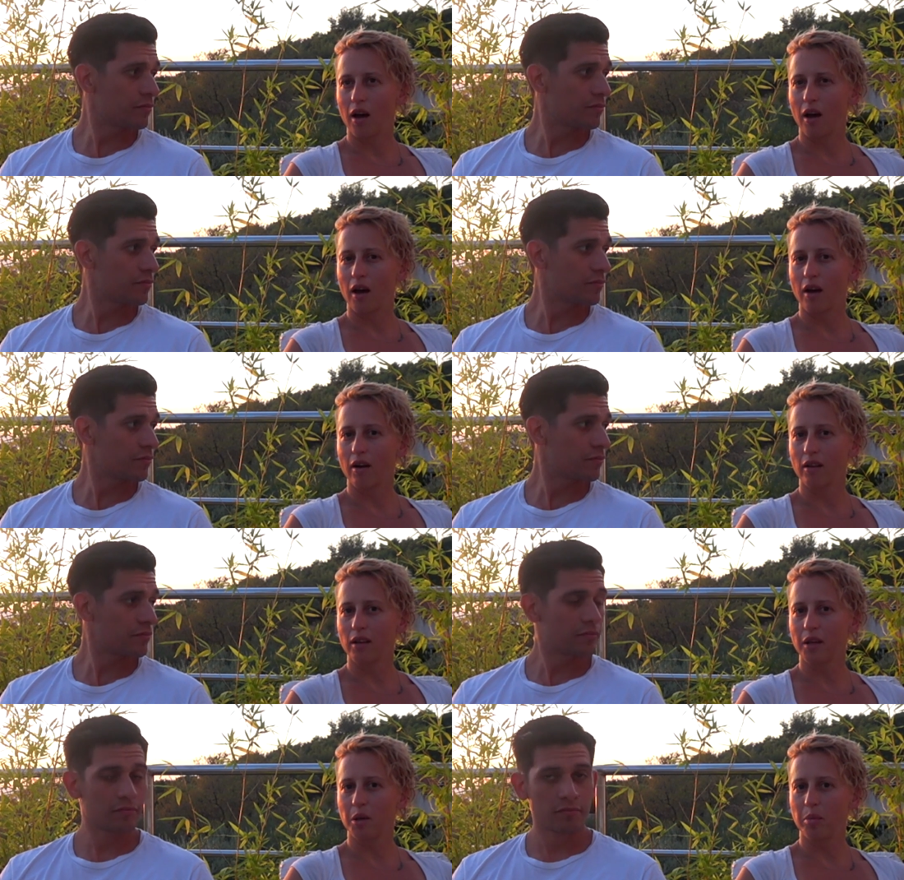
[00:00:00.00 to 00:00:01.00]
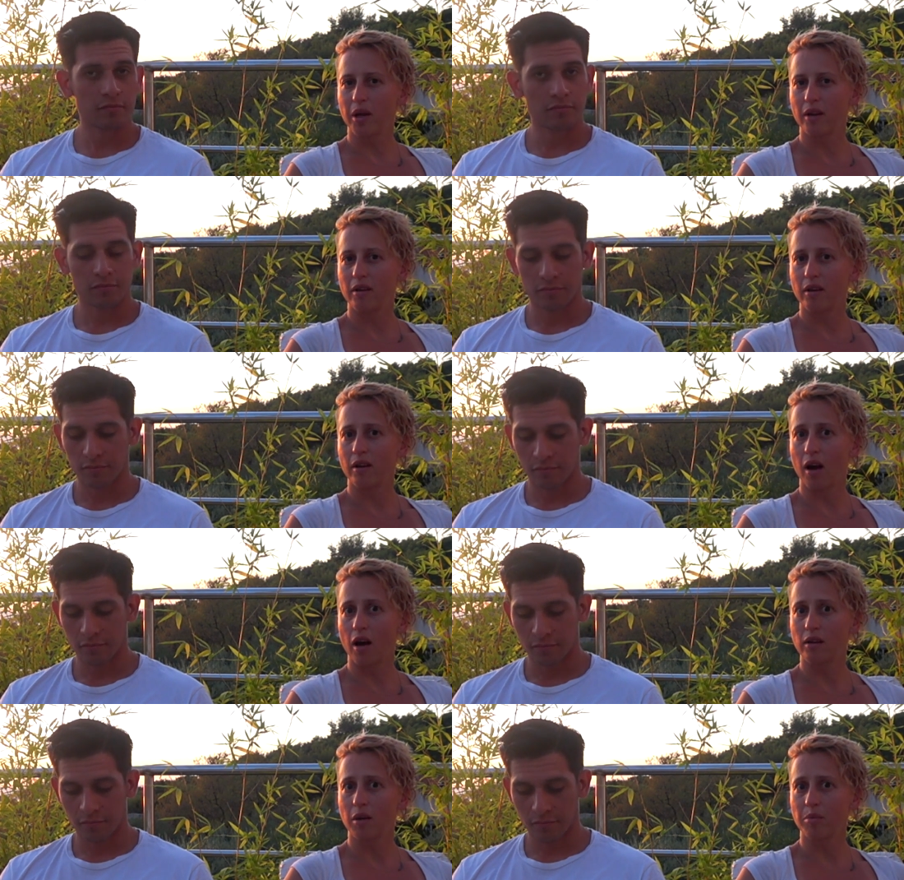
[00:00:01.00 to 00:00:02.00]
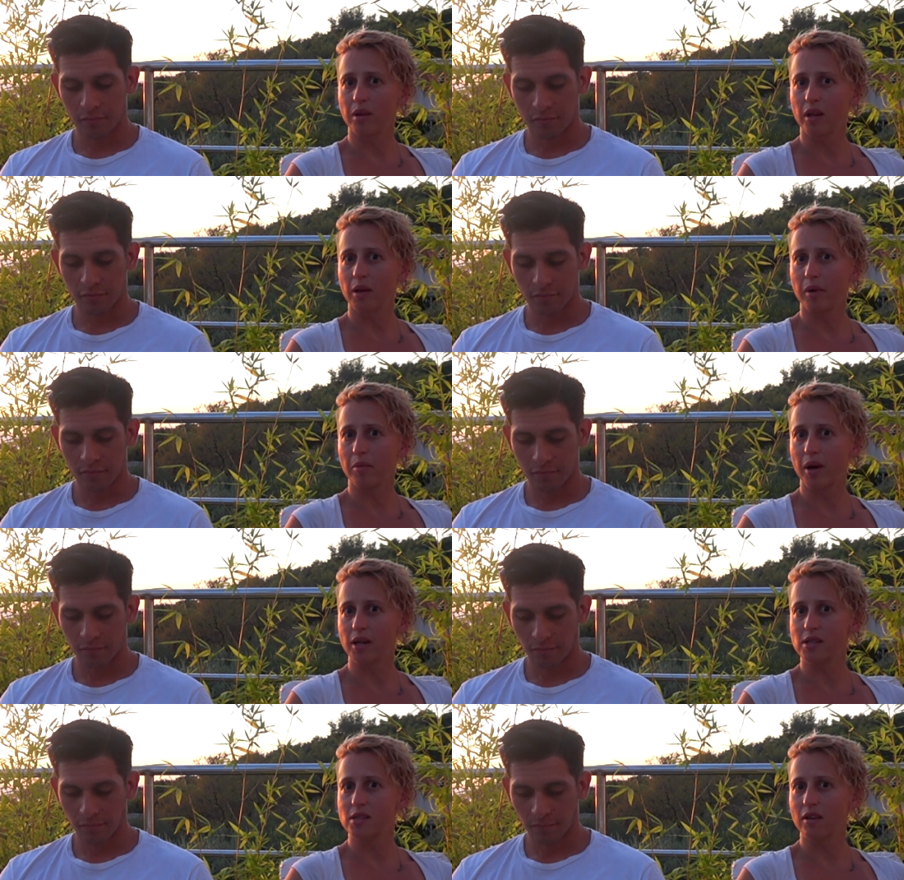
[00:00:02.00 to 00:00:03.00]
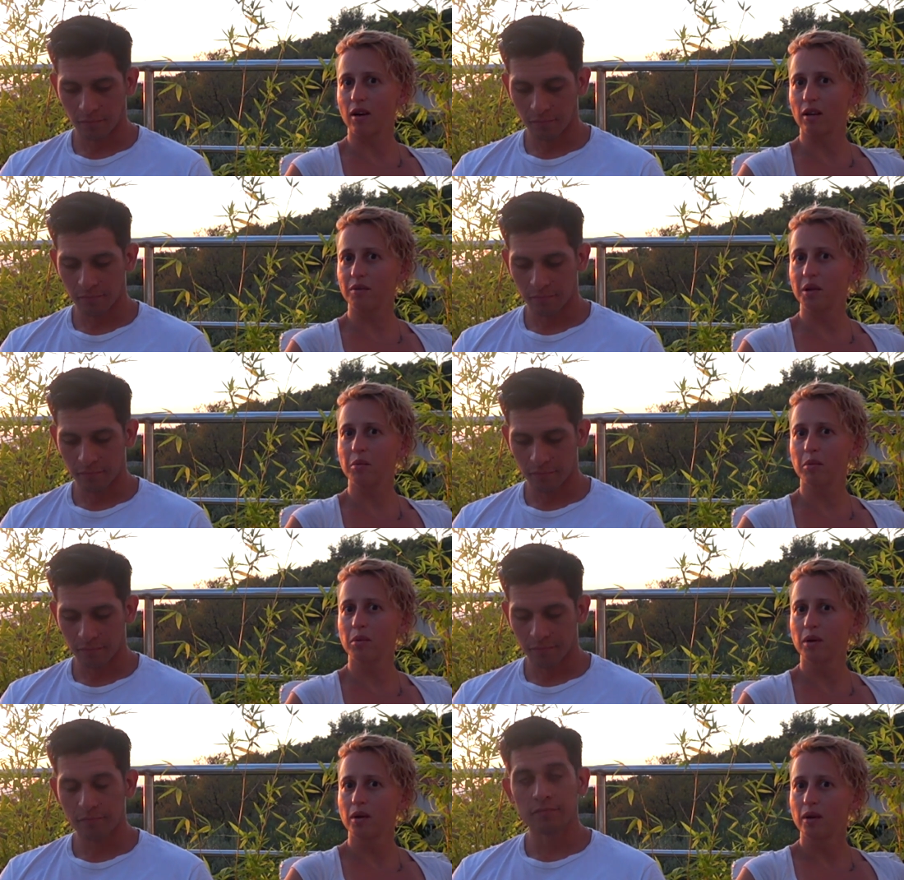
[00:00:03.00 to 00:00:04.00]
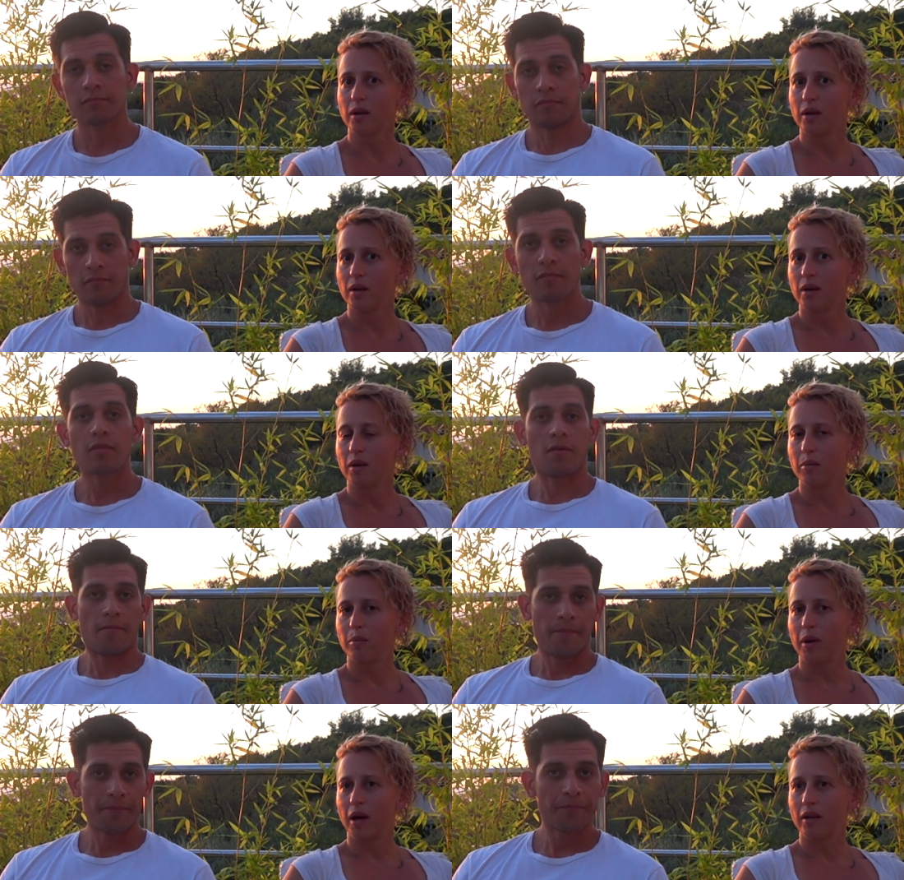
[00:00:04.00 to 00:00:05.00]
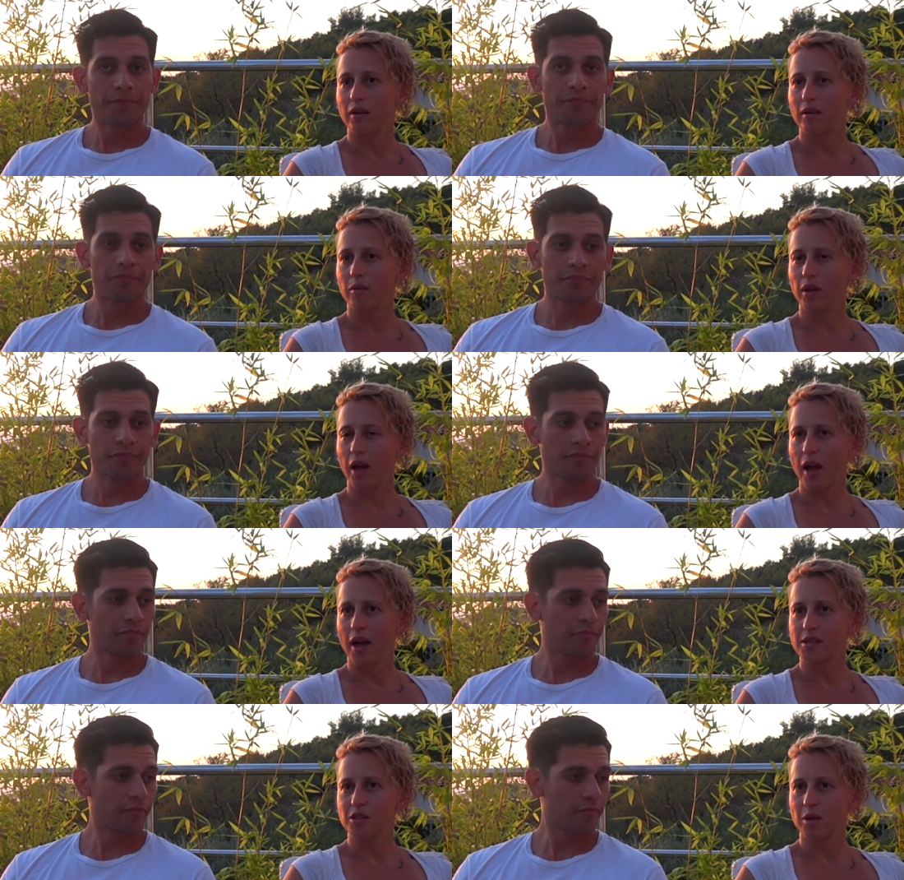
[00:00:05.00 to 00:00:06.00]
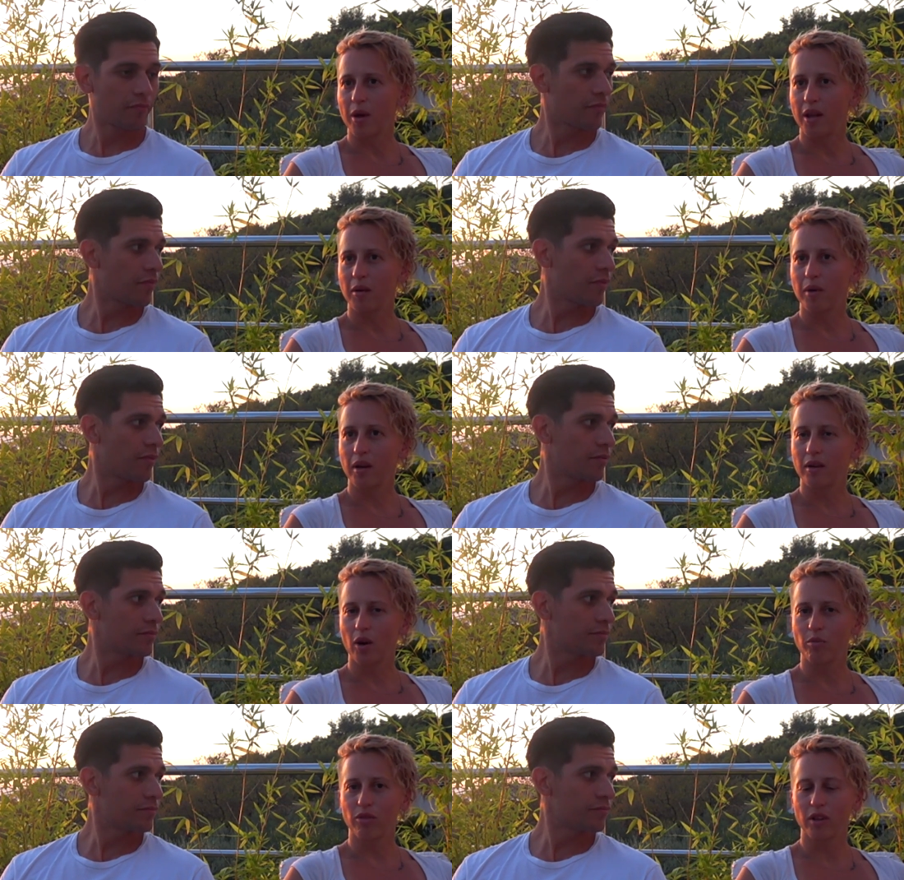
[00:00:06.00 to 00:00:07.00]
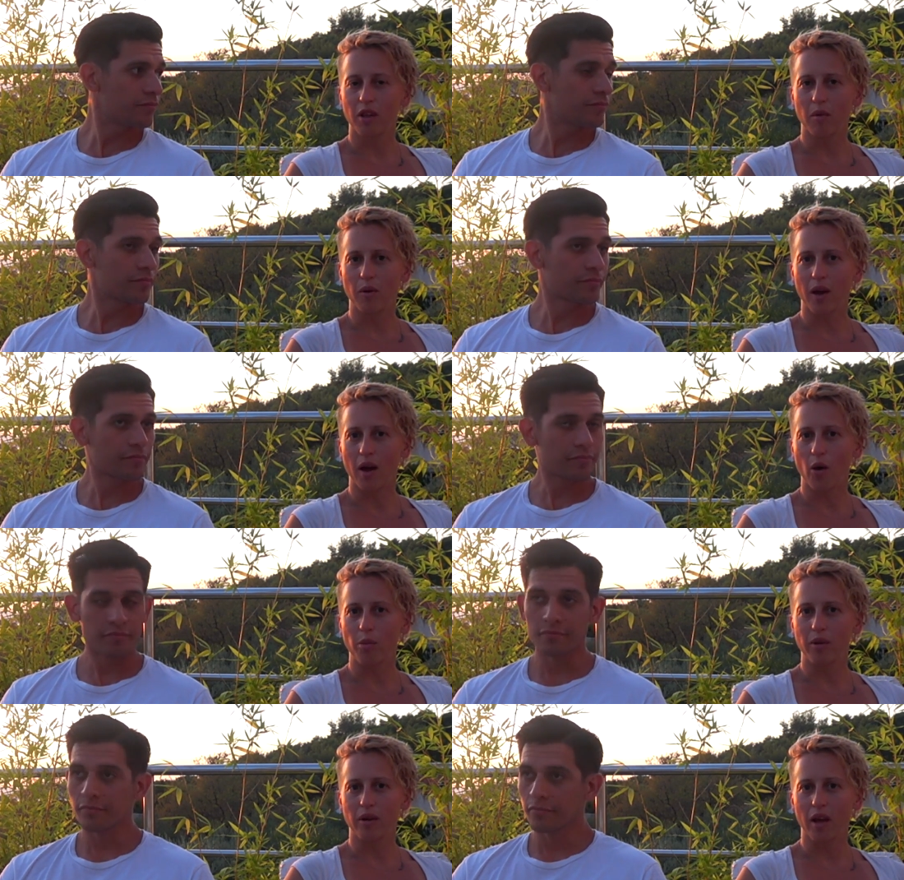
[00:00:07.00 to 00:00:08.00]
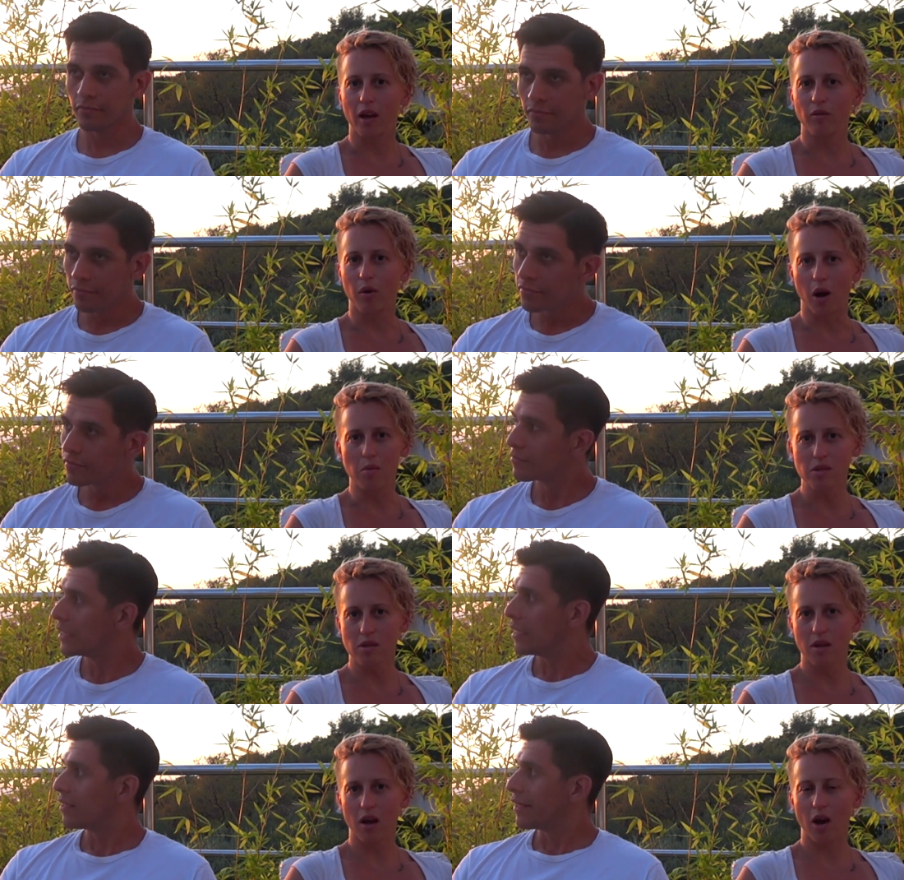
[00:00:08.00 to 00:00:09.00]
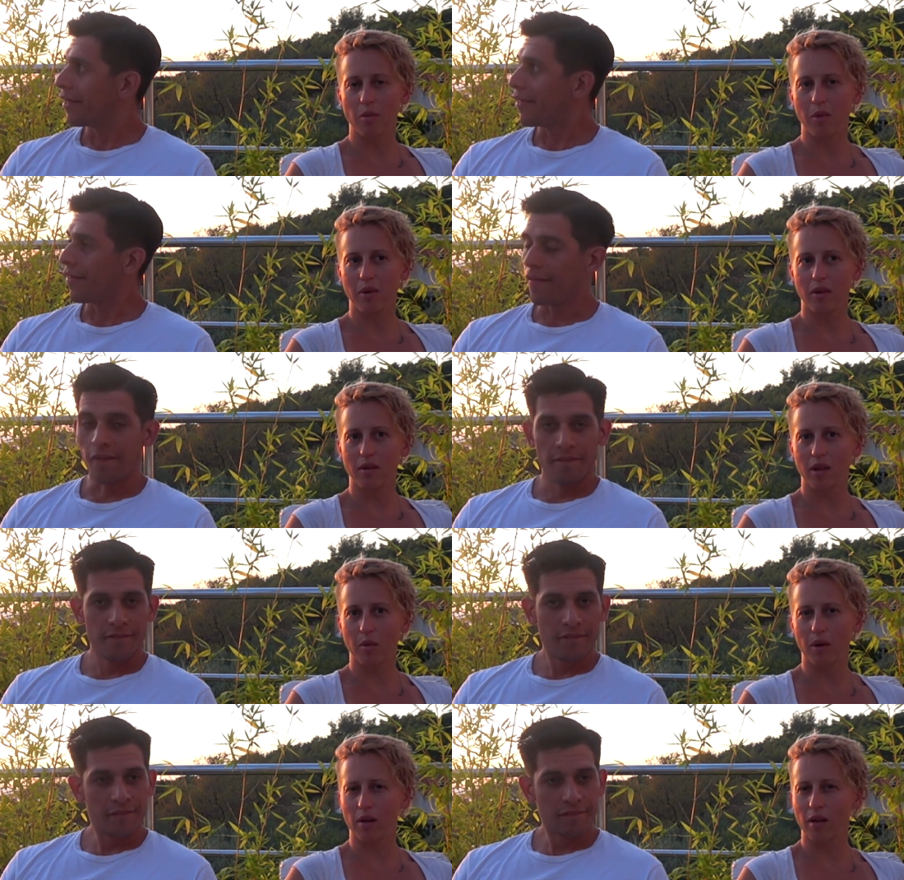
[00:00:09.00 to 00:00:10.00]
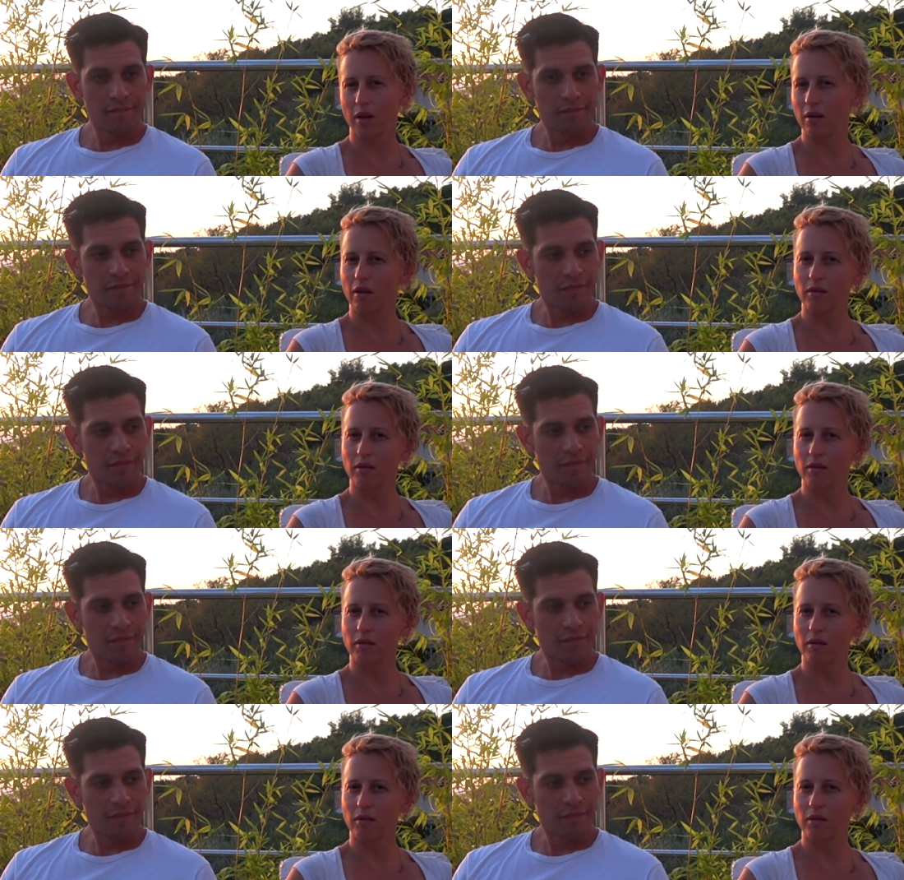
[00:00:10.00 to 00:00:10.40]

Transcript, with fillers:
Speaker 1: are a little bit not completely about practicing all of them, but we'll answer them anyway, and hopefully they won't open a can of worms. Or maybe they will, I don't know.